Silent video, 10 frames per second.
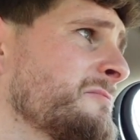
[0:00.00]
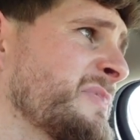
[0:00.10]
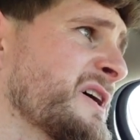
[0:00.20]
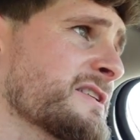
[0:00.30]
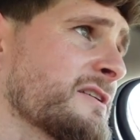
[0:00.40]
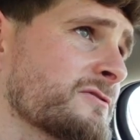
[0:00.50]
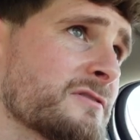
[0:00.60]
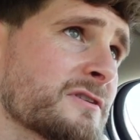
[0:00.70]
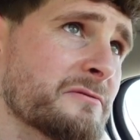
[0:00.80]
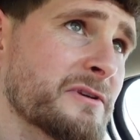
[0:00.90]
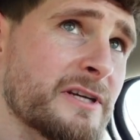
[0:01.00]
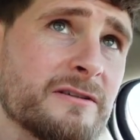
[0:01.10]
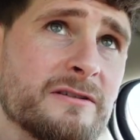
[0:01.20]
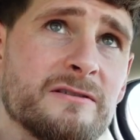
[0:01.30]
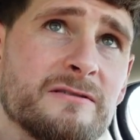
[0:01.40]
Bus entrance only.
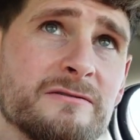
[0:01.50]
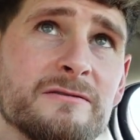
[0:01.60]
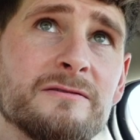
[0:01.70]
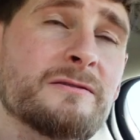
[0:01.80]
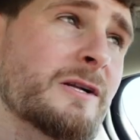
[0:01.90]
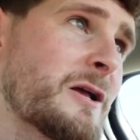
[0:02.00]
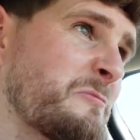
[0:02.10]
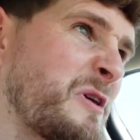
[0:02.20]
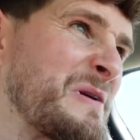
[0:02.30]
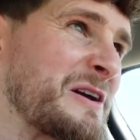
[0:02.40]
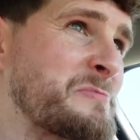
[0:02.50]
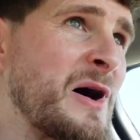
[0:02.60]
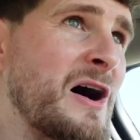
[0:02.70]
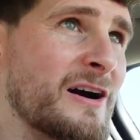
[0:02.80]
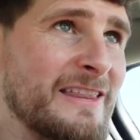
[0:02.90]
Maybe I can
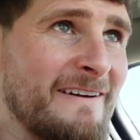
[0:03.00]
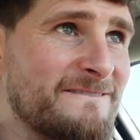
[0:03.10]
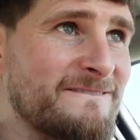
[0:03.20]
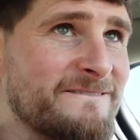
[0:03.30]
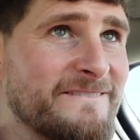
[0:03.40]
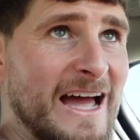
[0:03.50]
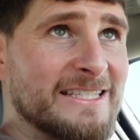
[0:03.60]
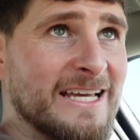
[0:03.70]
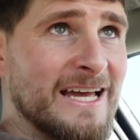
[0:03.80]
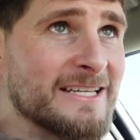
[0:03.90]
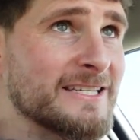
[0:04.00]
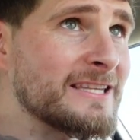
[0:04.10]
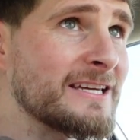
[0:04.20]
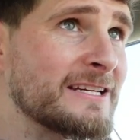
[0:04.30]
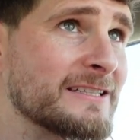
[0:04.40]
park that fat ass in
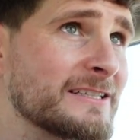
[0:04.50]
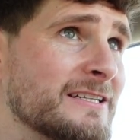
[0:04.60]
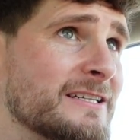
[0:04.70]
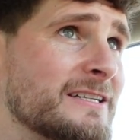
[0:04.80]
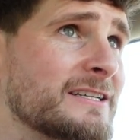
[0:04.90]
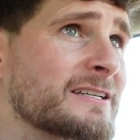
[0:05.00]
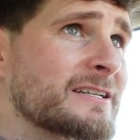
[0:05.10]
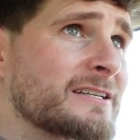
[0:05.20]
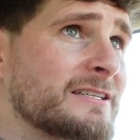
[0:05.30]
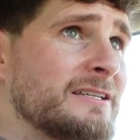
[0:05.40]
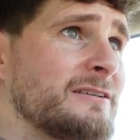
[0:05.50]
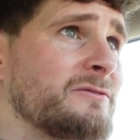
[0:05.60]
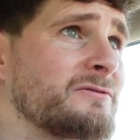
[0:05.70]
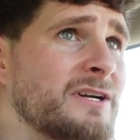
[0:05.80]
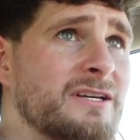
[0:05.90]
there. Casino
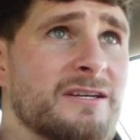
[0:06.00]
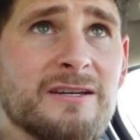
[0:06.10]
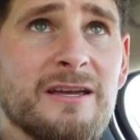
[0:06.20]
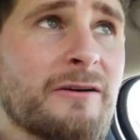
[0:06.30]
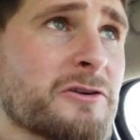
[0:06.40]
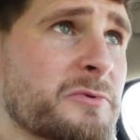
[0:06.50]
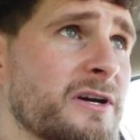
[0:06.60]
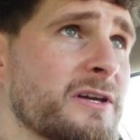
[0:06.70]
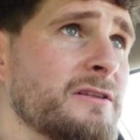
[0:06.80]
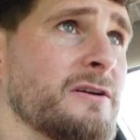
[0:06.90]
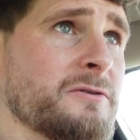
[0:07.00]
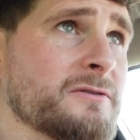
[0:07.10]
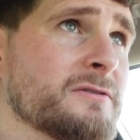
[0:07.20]
right here, garage parking though.